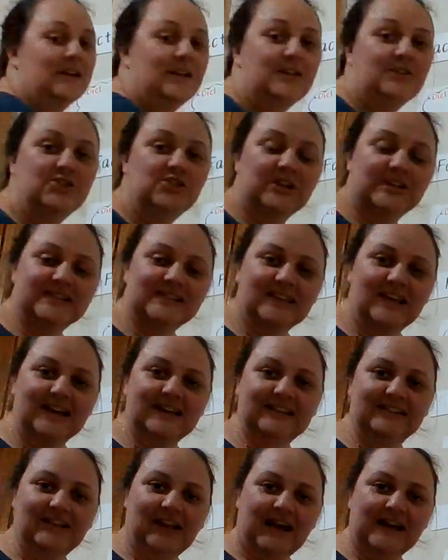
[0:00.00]
Just
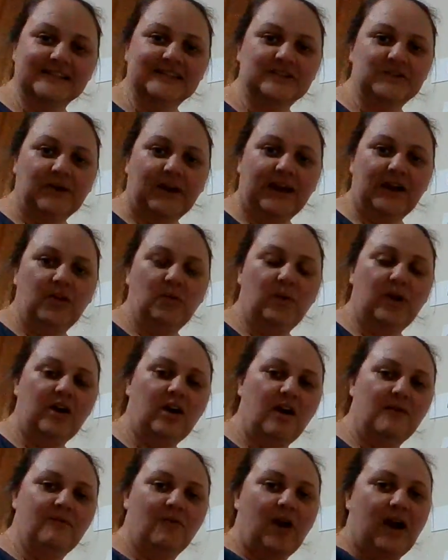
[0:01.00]
like last week, when
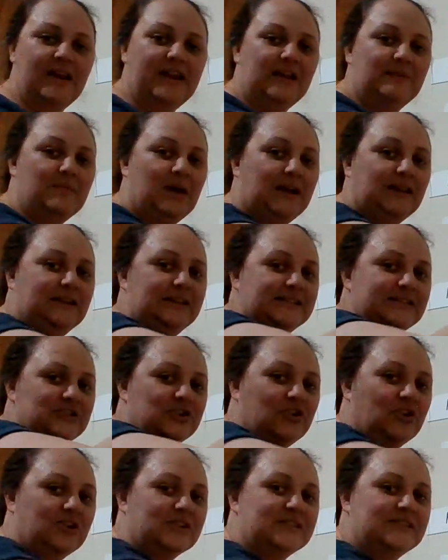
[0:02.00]
I'm writing my list
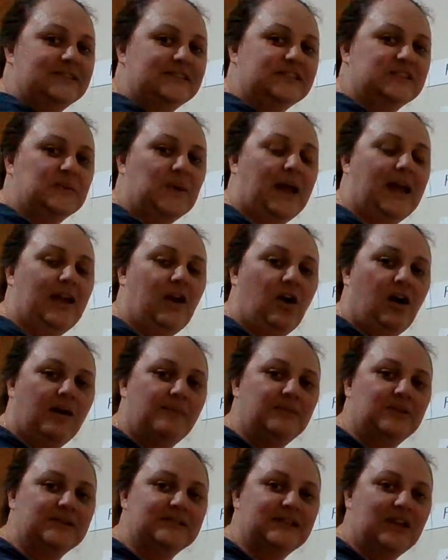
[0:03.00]
across this way, I'm
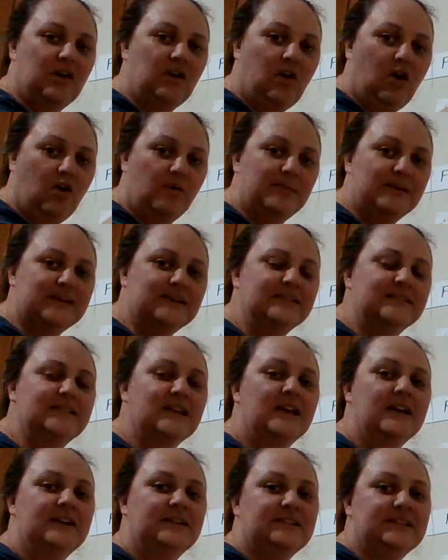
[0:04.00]
using commas
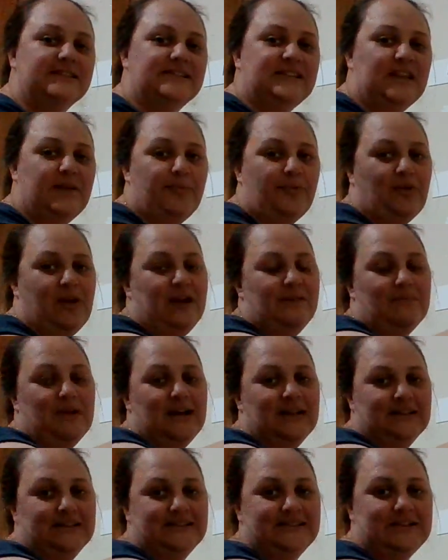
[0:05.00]
to separate
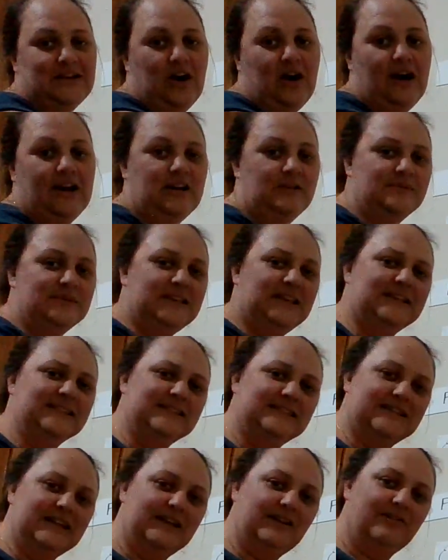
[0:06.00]
my list items
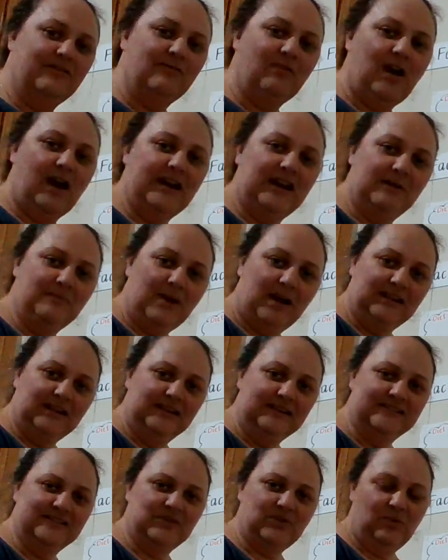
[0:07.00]
instead of writing my
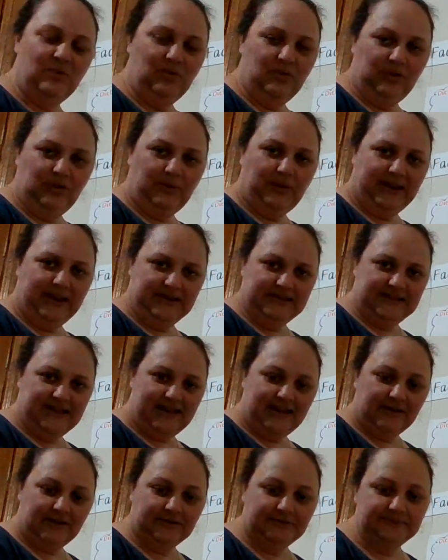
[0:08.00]
list all the way
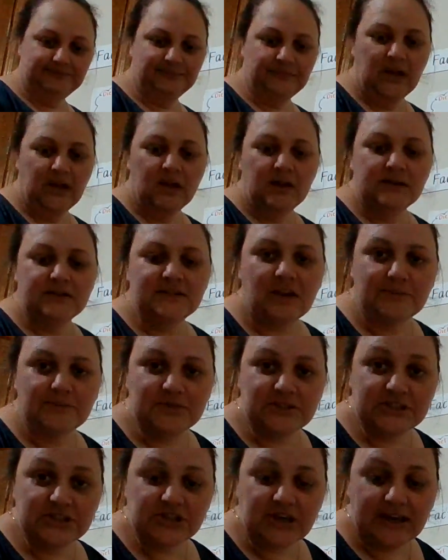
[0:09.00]
down. So I'm
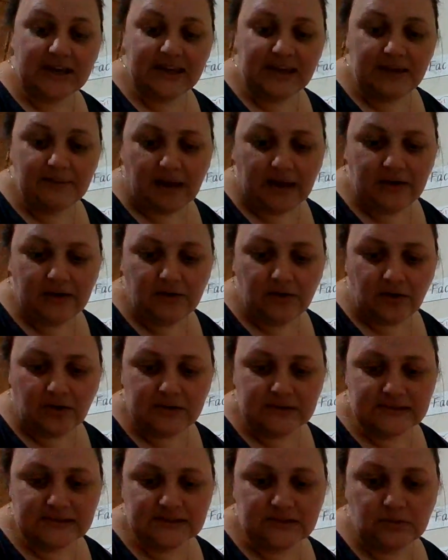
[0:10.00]
just checking my
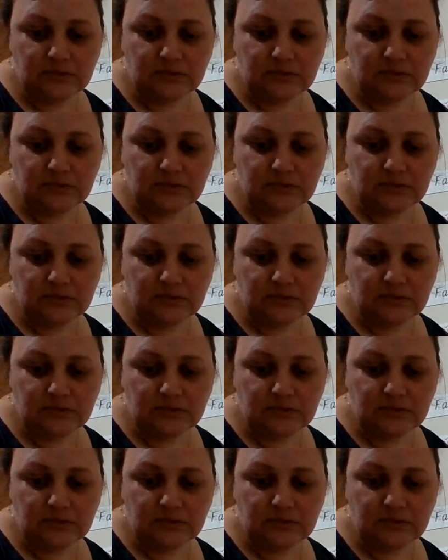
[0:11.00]
notes.